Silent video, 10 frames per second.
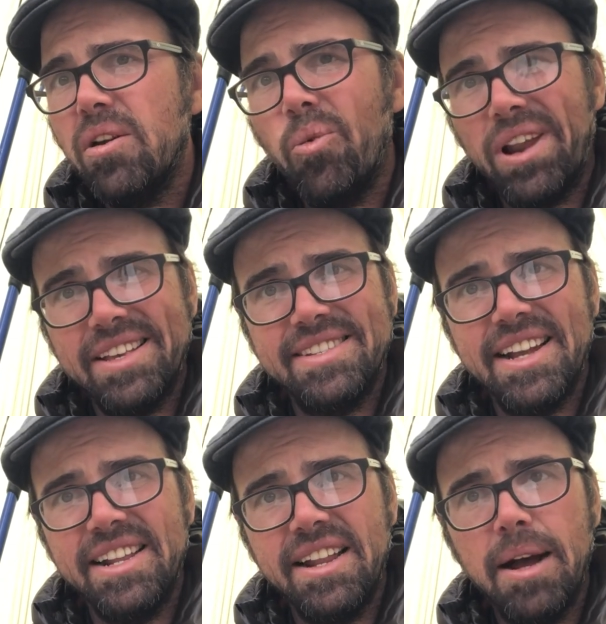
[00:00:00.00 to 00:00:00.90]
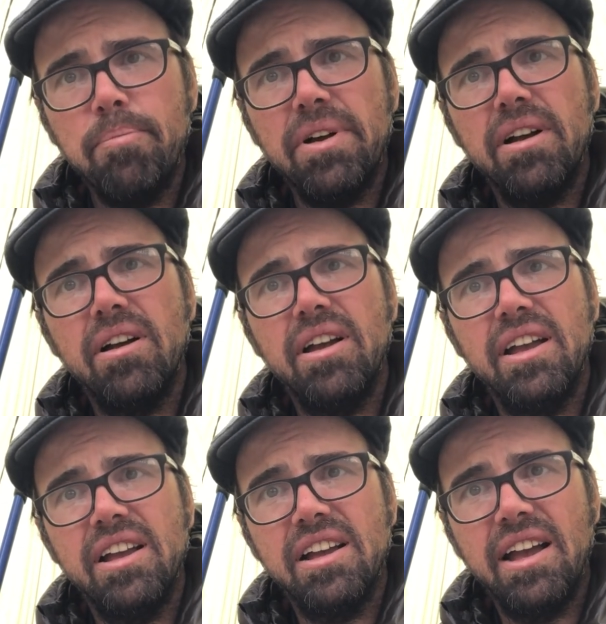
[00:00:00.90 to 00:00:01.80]
when I set it up,
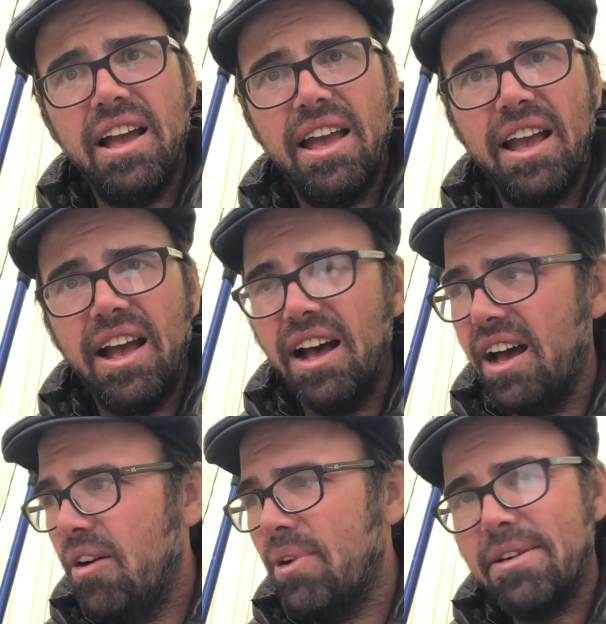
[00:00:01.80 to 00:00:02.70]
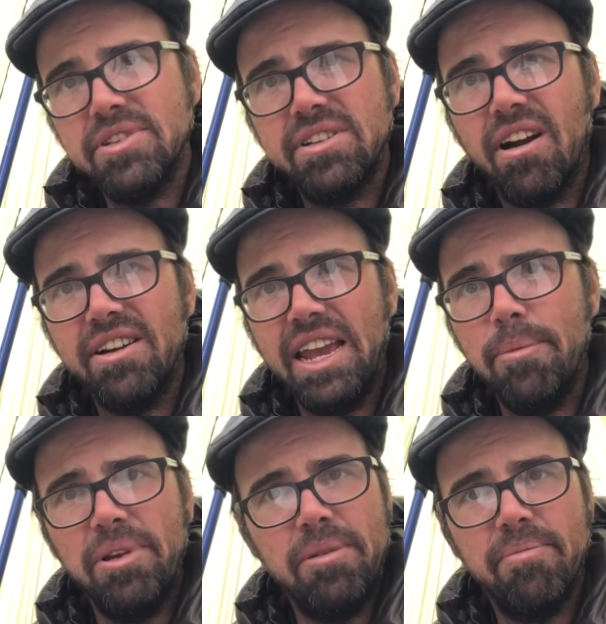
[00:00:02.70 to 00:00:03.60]
when I was car
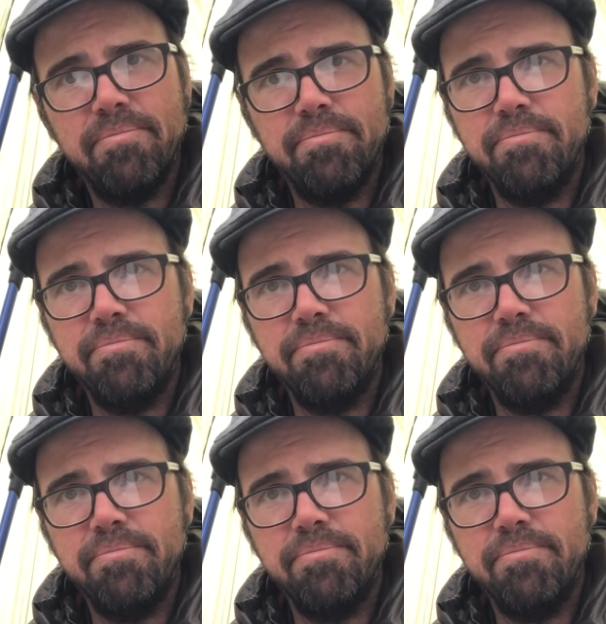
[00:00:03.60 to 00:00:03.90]
camping